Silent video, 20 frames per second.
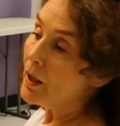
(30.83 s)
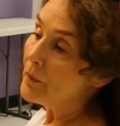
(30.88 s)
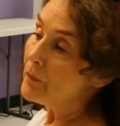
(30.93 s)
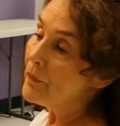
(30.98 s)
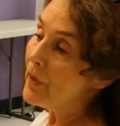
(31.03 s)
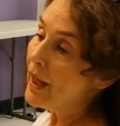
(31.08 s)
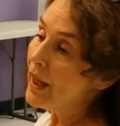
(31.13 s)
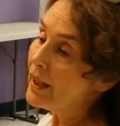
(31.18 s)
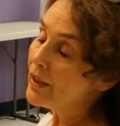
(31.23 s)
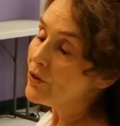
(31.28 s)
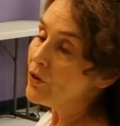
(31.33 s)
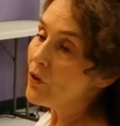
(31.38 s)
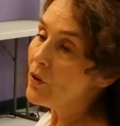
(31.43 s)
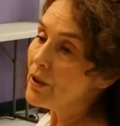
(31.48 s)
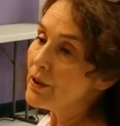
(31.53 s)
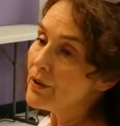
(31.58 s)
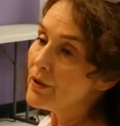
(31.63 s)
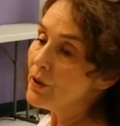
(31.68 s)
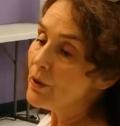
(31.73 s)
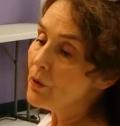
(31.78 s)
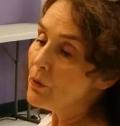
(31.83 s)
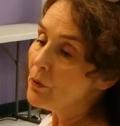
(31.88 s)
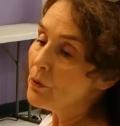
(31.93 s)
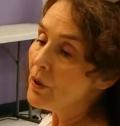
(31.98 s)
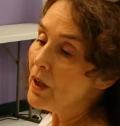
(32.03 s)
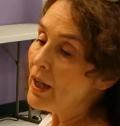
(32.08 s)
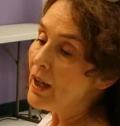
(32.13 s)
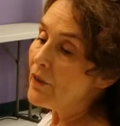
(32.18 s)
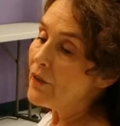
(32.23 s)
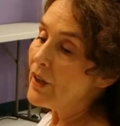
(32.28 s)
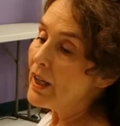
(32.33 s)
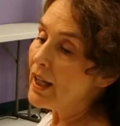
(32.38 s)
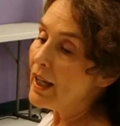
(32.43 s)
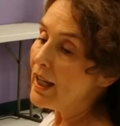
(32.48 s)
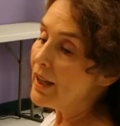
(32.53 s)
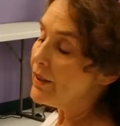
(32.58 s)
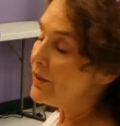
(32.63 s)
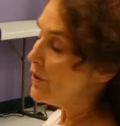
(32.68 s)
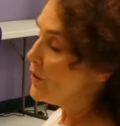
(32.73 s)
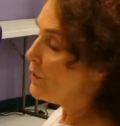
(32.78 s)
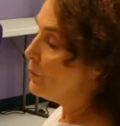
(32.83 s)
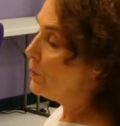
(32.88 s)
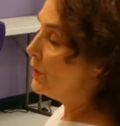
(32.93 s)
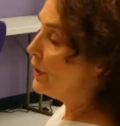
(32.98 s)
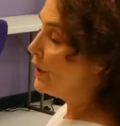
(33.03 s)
And also the hand is really